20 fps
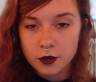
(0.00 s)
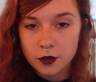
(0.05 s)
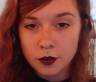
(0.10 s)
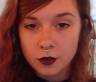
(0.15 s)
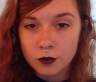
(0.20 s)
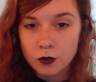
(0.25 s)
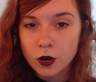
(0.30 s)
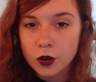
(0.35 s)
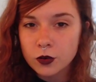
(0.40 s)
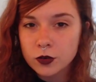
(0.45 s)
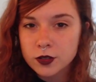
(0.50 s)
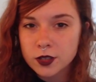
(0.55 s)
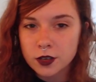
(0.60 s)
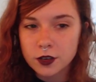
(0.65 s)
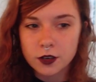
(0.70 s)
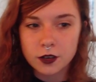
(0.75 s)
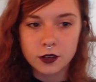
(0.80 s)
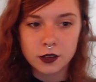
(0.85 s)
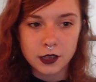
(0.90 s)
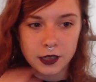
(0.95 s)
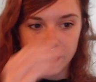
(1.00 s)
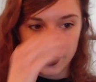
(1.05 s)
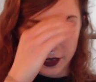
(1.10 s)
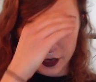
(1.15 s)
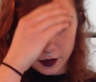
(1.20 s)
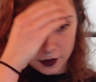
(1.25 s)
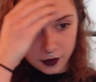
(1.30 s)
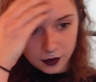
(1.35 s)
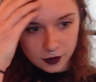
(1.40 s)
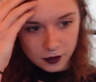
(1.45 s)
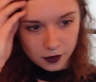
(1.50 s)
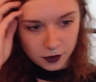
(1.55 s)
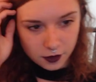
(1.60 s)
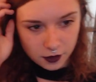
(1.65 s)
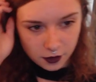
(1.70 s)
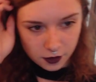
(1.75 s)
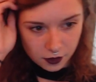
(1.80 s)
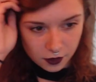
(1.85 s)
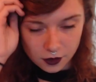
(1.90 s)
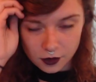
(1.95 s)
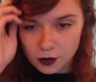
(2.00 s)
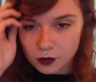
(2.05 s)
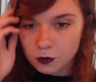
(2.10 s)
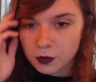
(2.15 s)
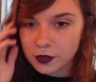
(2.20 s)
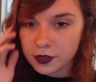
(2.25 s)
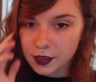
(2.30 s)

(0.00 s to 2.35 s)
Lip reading: rose early with